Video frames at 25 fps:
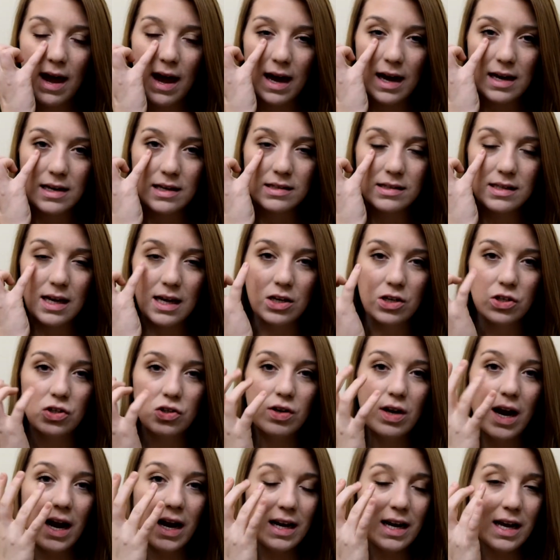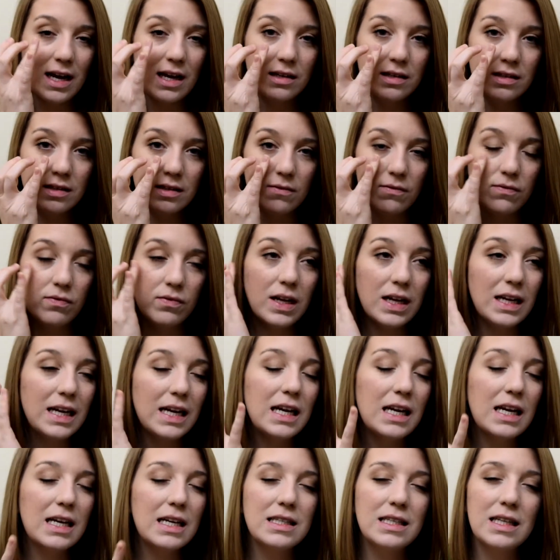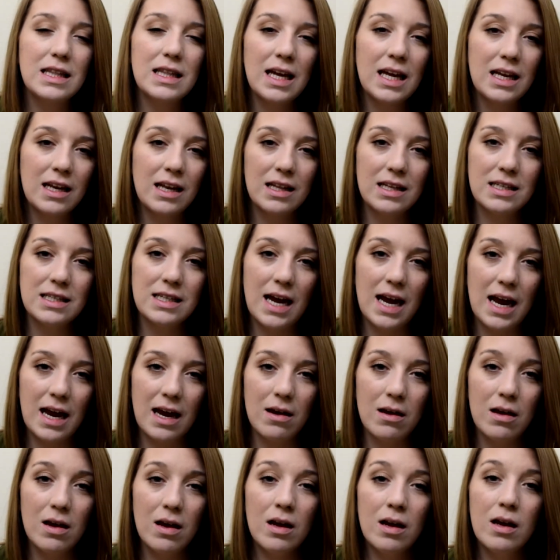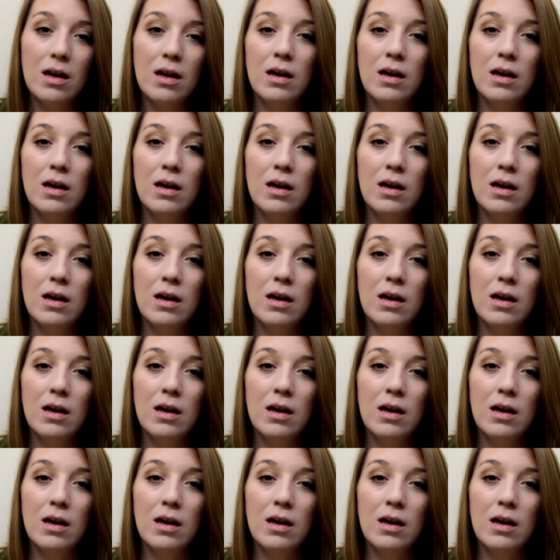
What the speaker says: eyes and dryness and flakiness at the end of the day,